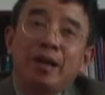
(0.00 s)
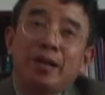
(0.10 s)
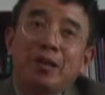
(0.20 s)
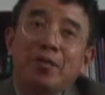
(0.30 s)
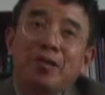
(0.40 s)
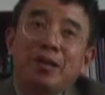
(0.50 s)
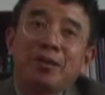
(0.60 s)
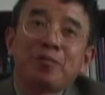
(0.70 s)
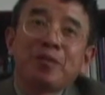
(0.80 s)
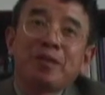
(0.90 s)

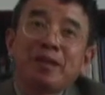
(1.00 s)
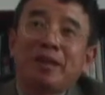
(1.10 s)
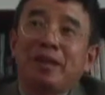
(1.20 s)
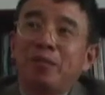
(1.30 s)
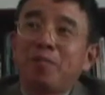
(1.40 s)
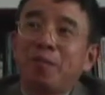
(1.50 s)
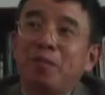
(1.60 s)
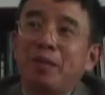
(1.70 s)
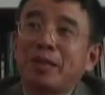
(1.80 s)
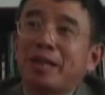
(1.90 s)
Philadelphia,
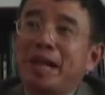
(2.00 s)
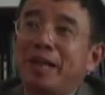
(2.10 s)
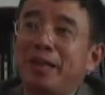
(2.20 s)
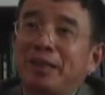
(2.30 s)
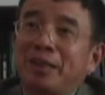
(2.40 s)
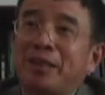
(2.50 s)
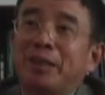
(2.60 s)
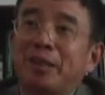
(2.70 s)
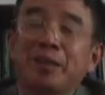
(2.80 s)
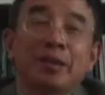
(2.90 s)
put a sign there,
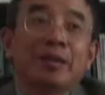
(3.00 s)
so